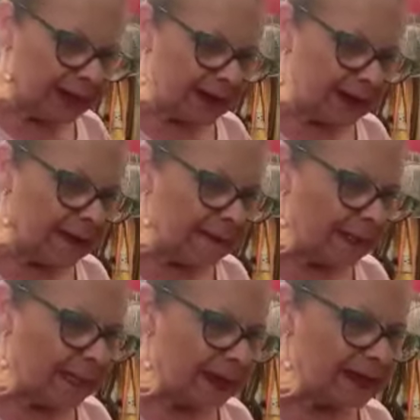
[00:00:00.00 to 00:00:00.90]
be
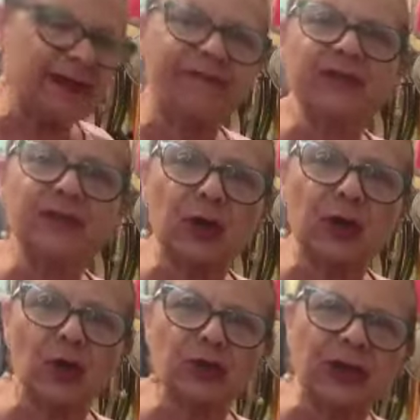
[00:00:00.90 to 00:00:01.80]
a different
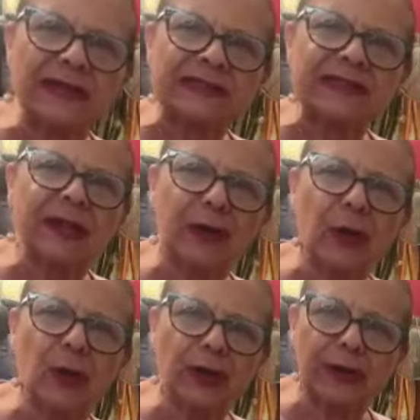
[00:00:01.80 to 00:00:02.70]
sauce, salsa
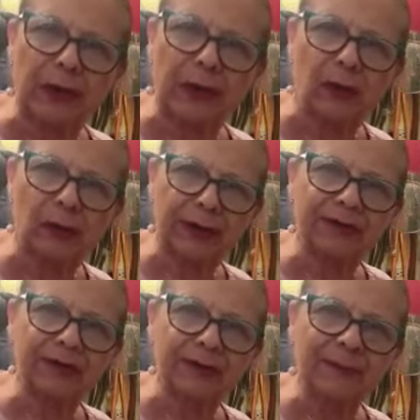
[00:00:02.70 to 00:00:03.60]
criolla, we call
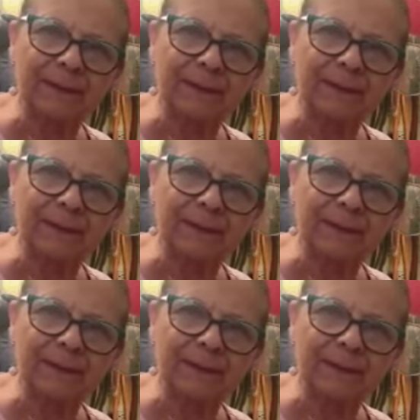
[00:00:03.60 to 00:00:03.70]
it.